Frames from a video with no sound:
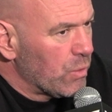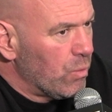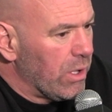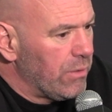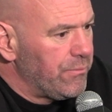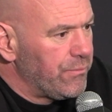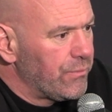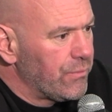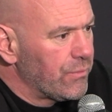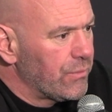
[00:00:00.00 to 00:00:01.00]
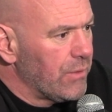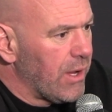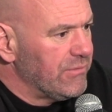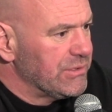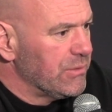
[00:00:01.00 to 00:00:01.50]
Well,
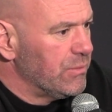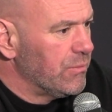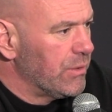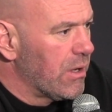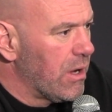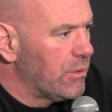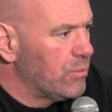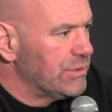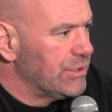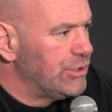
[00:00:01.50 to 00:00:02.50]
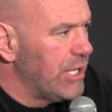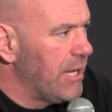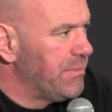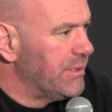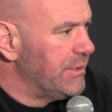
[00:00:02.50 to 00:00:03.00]
obviously when Conor was the
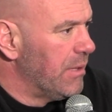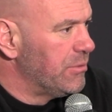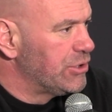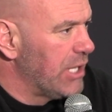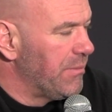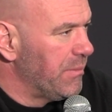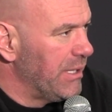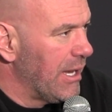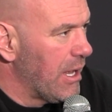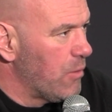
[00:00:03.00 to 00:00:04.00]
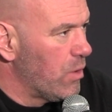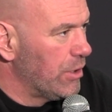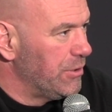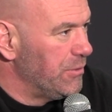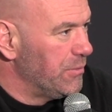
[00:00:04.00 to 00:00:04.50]
champ and the double champ, I mean, I
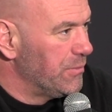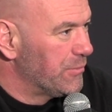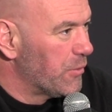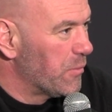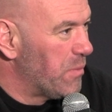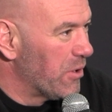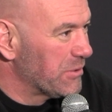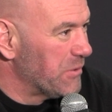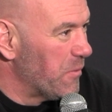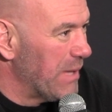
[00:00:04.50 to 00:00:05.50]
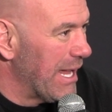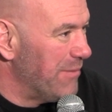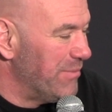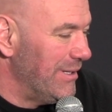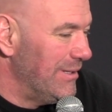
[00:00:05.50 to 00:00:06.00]
wanted to do Croke Park so
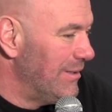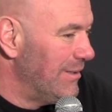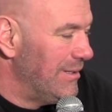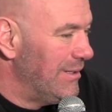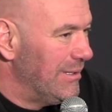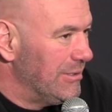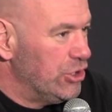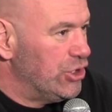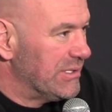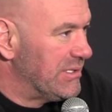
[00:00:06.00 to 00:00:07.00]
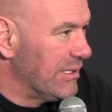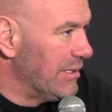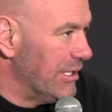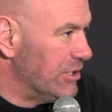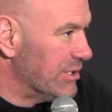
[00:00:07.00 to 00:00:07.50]
bad, but
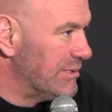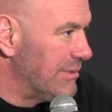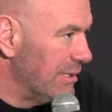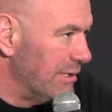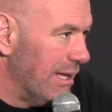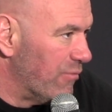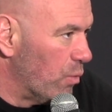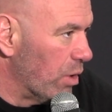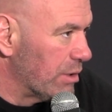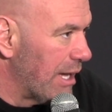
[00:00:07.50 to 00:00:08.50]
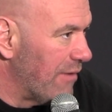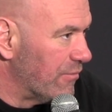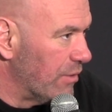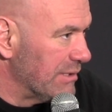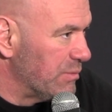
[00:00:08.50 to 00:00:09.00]
logistically it never worked out
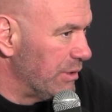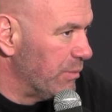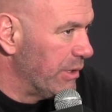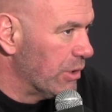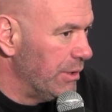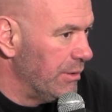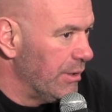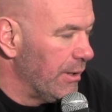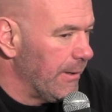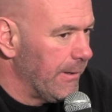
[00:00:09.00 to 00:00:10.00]
for us. We couldn't